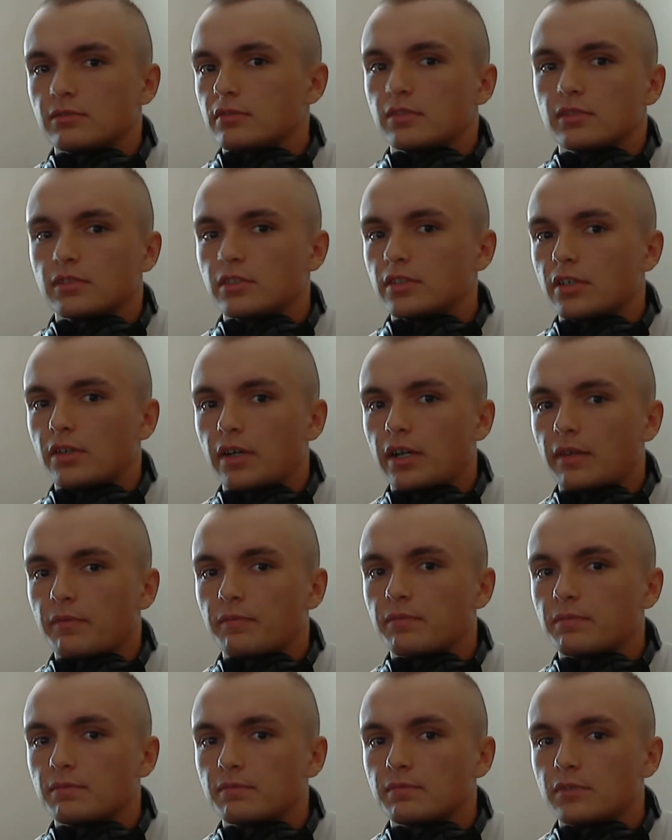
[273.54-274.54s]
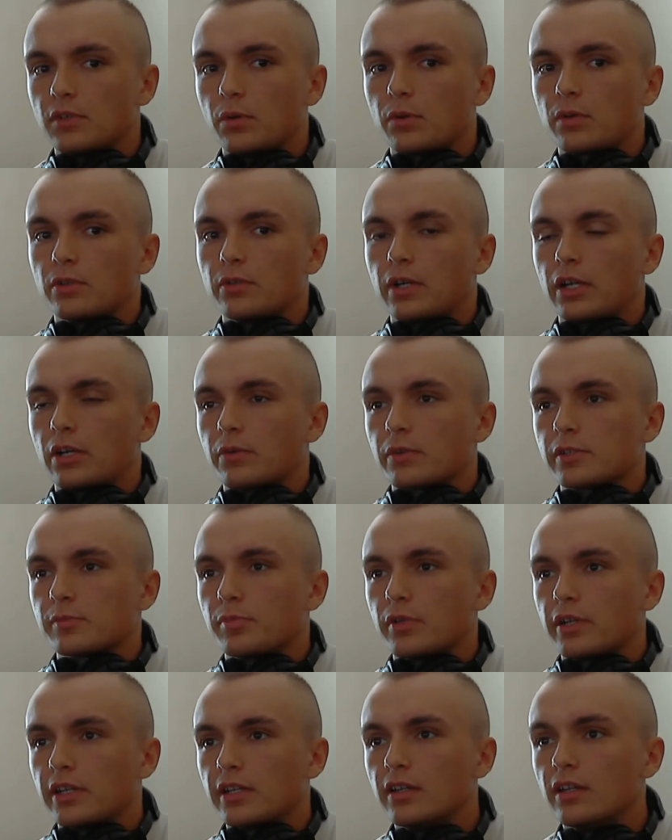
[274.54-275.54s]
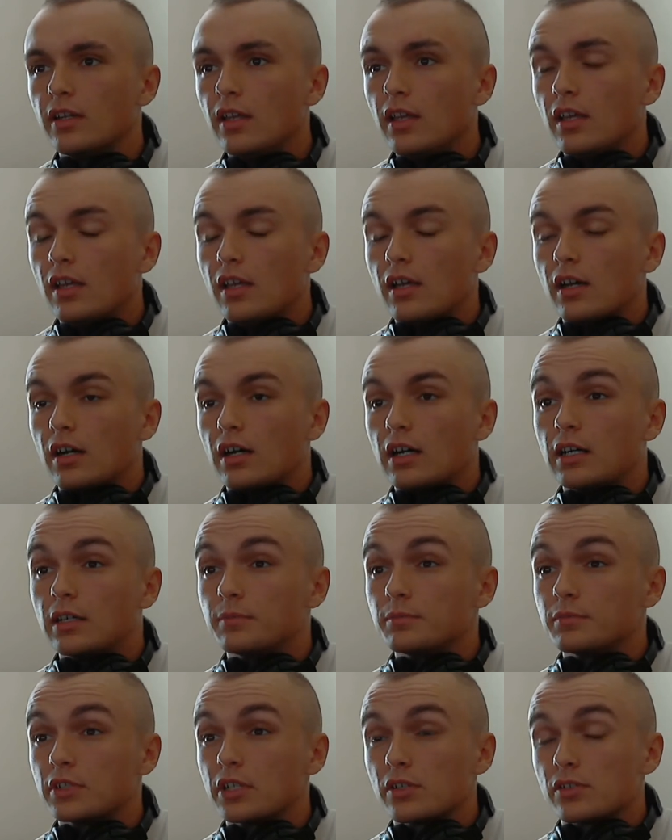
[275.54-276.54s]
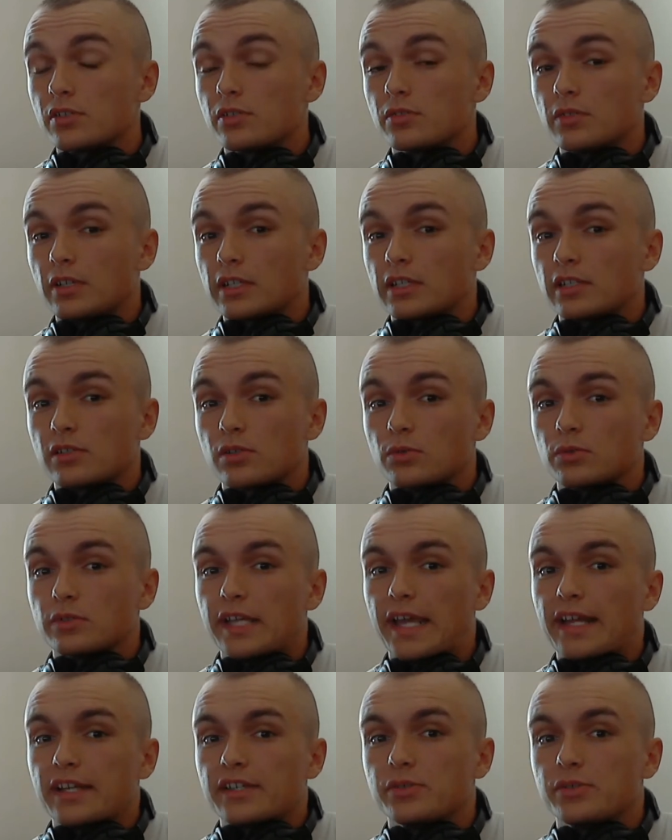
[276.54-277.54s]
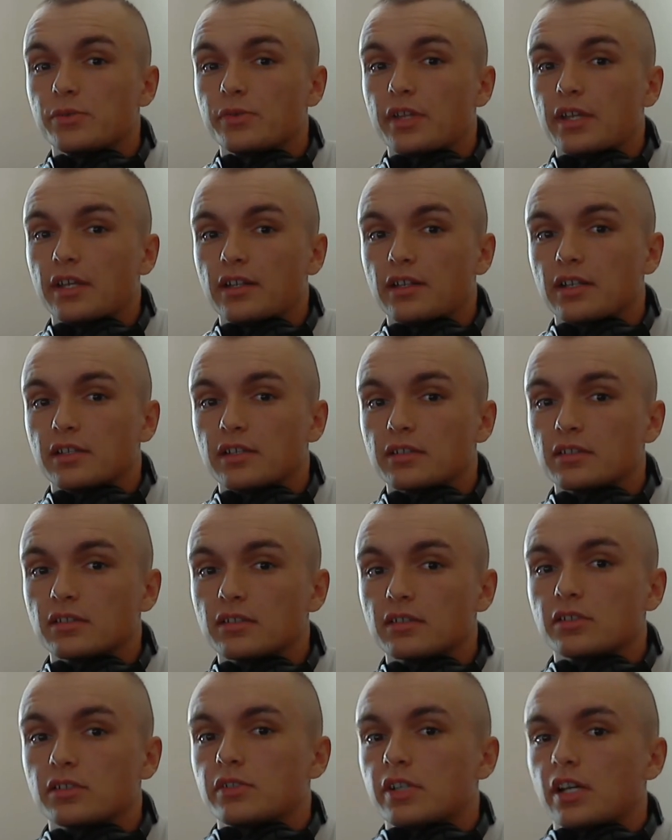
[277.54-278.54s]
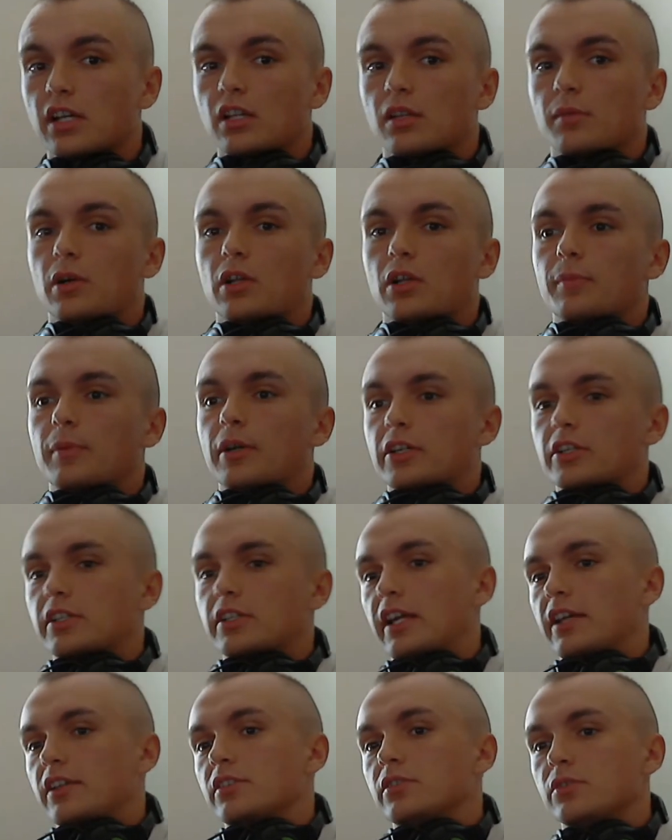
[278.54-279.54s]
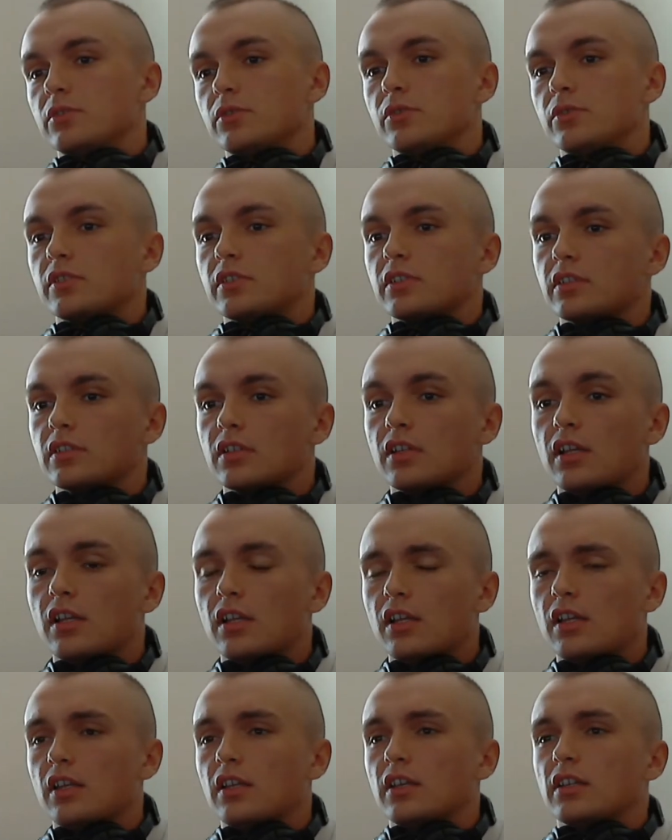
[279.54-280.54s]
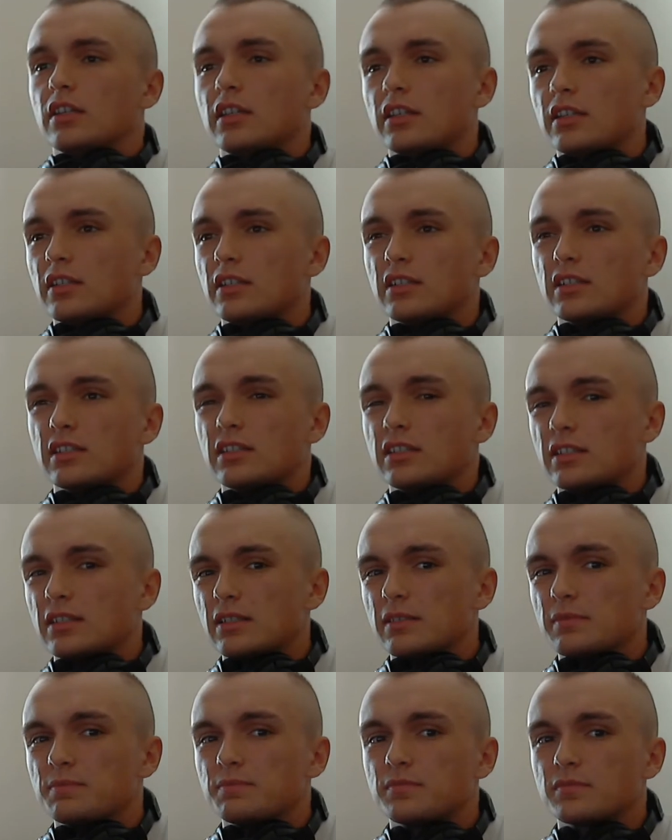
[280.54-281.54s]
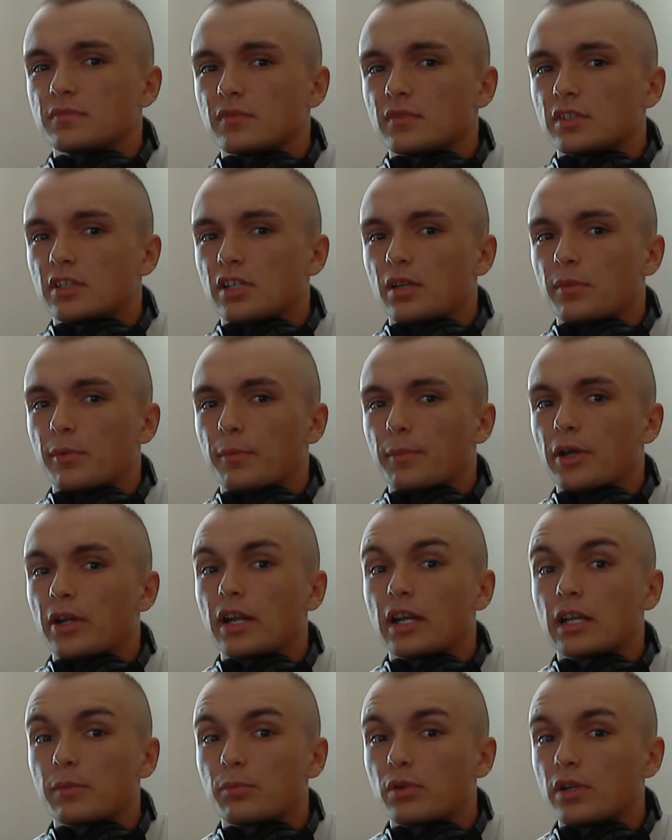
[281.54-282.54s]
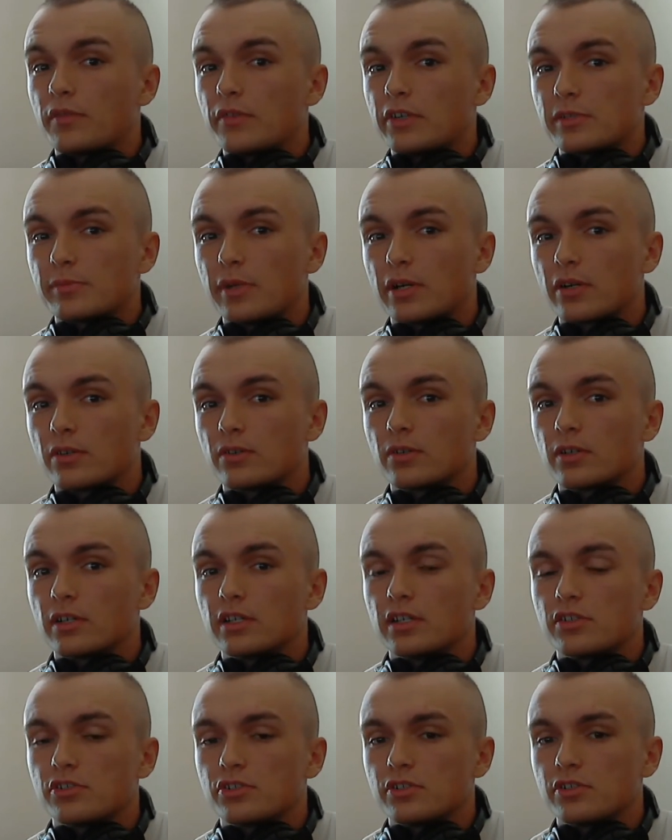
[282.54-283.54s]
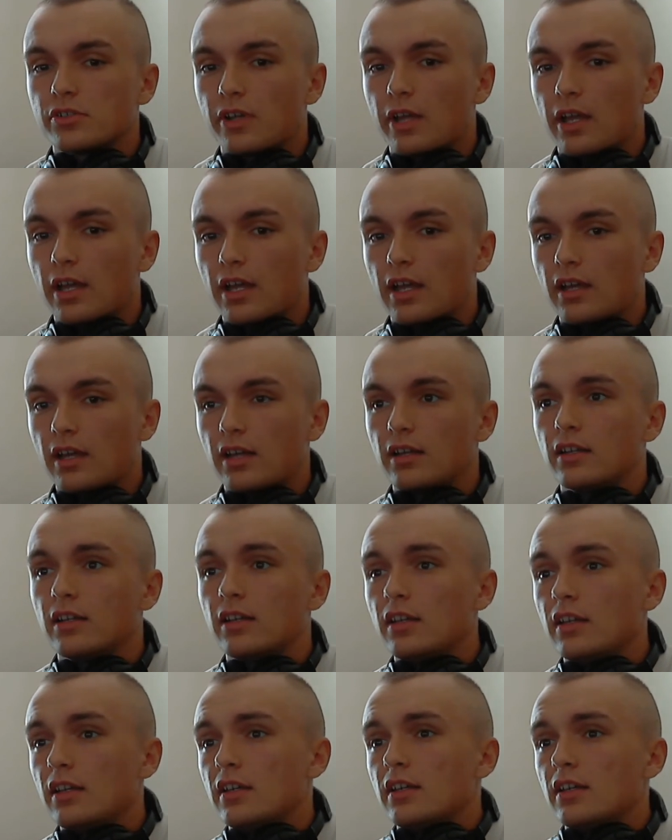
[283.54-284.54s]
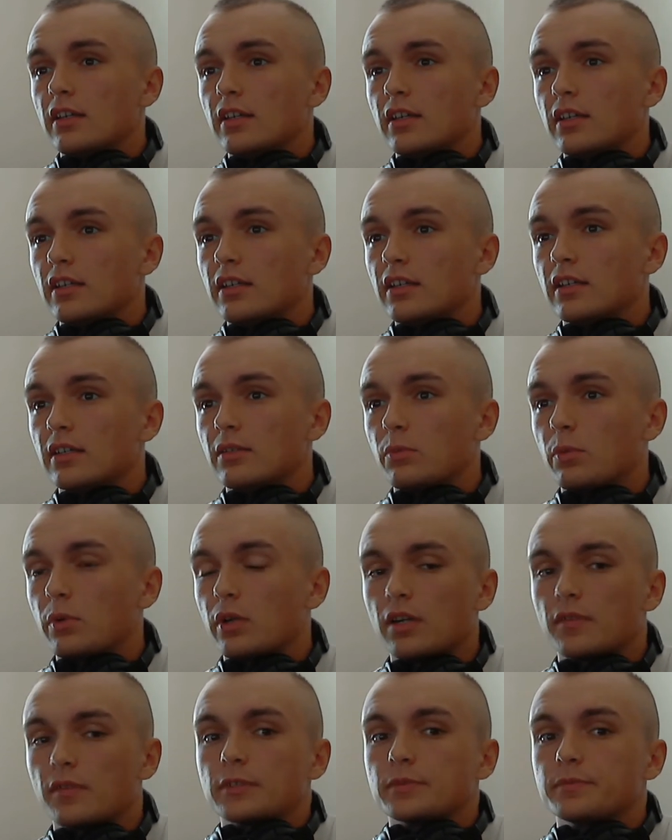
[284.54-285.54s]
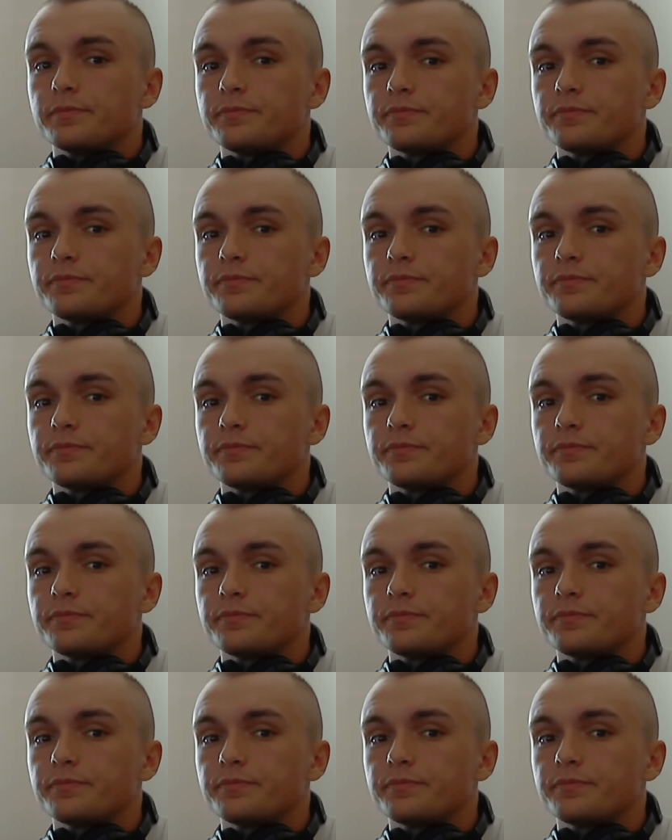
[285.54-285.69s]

you know, I have no clue how to explain it. Um, they also do like this whole tattoo thing. They you tell them all about your tattoos and and uh, tell them about any previous medical conditions you had and whatever.